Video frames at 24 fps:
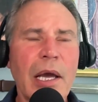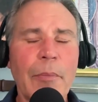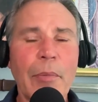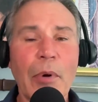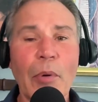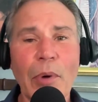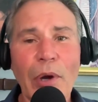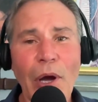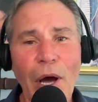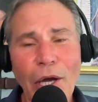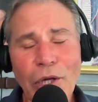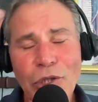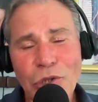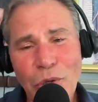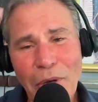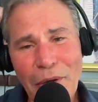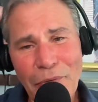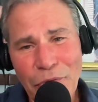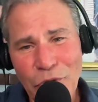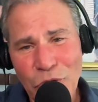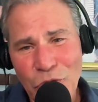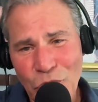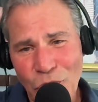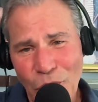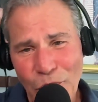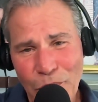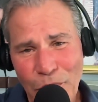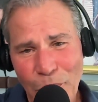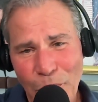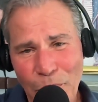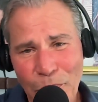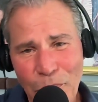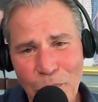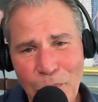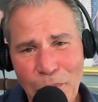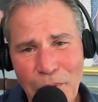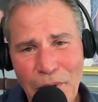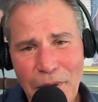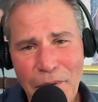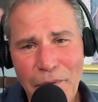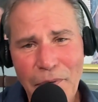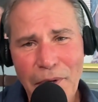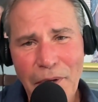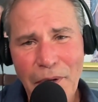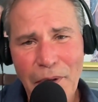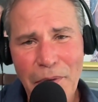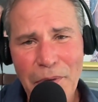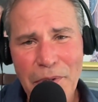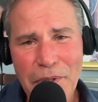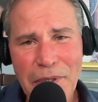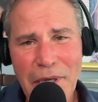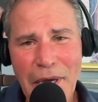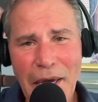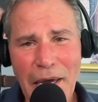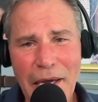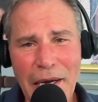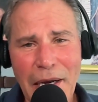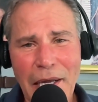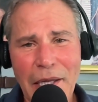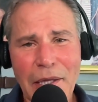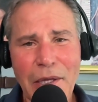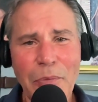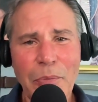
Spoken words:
But we also have to show them the beauty of the other side, huh?